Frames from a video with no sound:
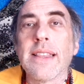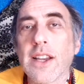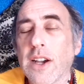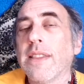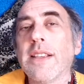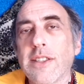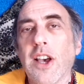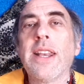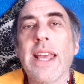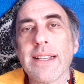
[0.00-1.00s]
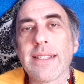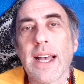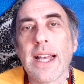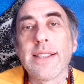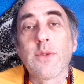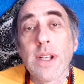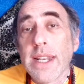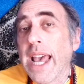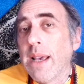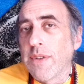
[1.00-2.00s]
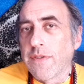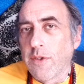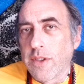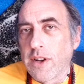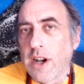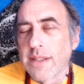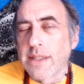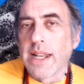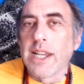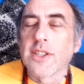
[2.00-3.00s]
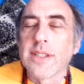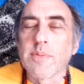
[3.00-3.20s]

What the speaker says: the zodiac signs were named for the constellations,